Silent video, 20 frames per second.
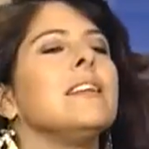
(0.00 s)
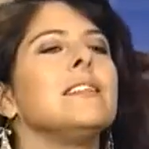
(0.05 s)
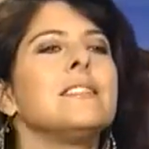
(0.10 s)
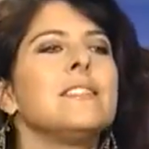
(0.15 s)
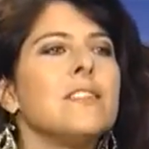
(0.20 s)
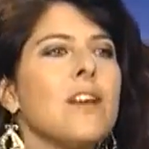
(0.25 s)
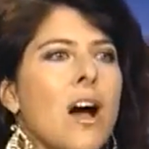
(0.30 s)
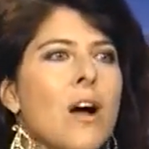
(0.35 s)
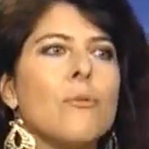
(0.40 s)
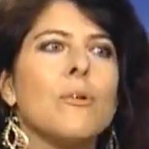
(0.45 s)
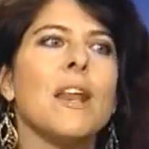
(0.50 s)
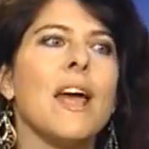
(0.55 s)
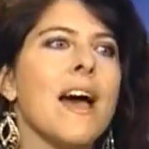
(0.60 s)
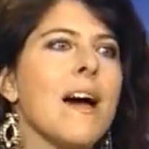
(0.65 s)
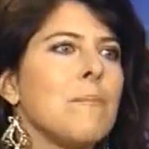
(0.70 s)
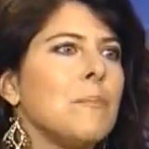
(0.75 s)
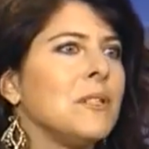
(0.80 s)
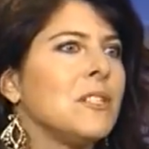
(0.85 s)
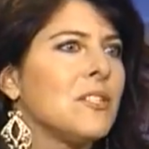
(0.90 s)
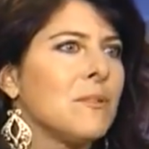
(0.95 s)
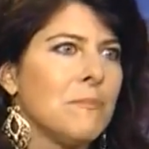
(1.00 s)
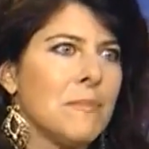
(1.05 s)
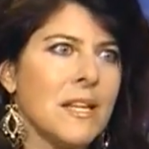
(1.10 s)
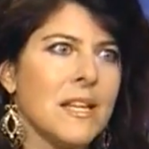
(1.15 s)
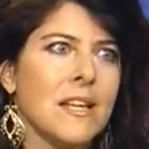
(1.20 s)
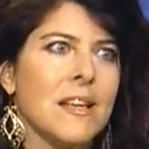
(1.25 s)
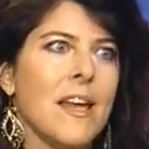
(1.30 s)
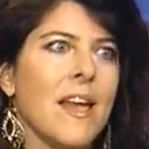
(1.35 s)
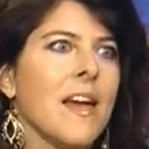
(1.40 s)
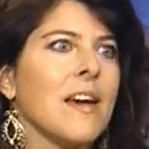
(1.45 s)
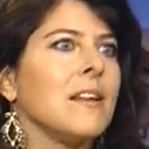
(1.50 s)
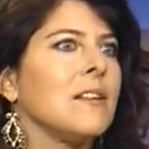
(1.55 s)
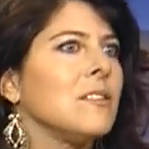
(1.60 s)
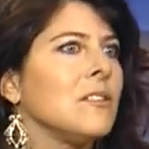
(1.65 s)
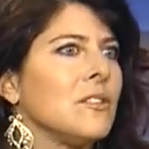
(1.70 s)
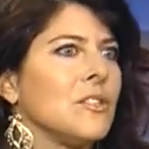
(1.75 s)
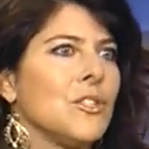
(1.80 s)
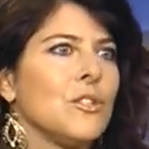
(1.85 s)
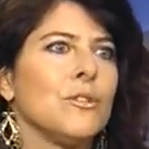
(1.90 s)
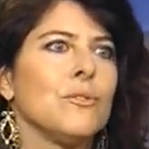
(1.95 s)
It is not what happened to me
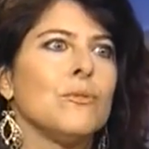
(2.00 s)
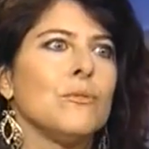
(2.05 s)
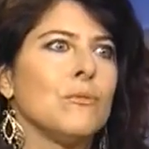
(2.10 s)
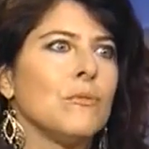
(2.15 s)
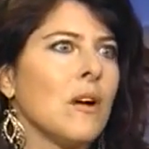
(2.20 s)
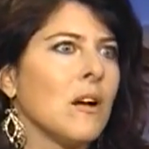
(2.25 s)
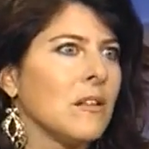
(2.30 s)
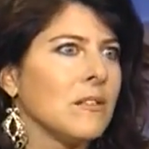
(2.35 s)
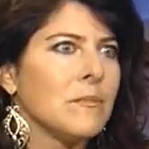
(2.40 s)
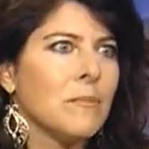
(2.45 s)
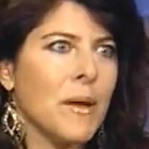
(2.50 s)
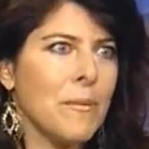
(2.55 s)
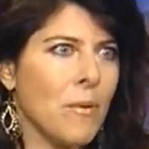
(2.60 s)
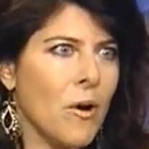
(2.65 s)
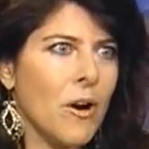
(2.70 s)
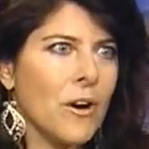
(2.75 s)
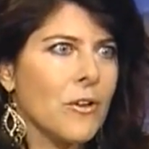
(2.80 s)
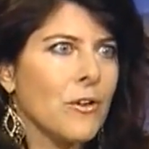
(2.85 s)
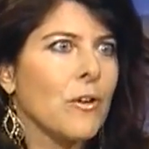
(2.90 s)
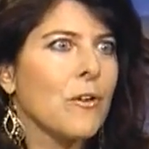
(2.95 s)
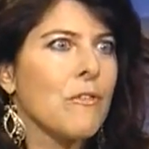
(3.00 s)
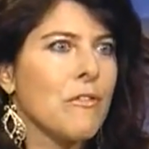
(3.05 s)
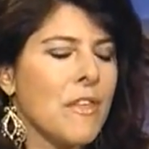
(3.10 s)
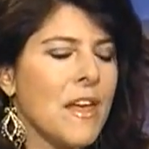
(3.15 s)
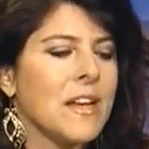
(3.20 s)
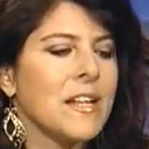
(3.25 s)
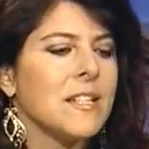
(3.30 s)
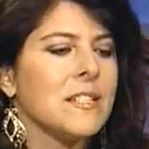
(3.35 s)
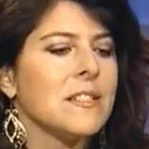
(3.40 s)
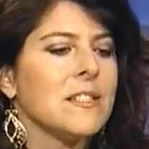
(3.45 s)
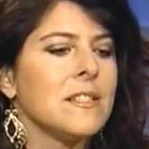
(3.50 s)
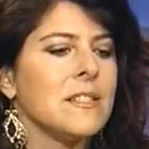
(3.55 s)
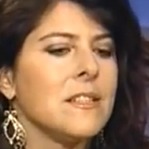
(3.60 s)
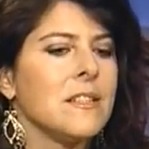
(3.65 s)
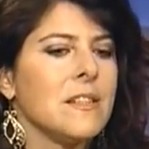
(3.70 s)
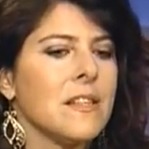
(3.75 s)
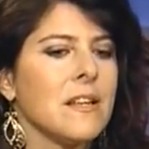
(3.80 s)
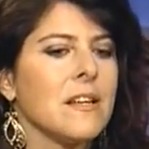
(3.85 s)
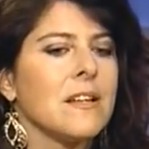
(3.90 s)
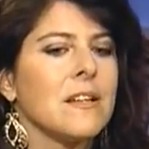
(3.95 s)
and to my partner that is
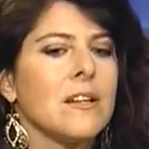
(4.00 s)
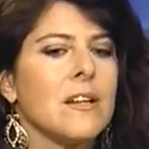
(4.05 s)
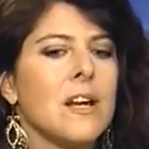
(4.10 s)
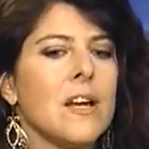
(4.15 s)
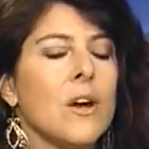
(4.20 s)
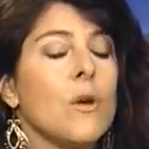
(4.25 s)
the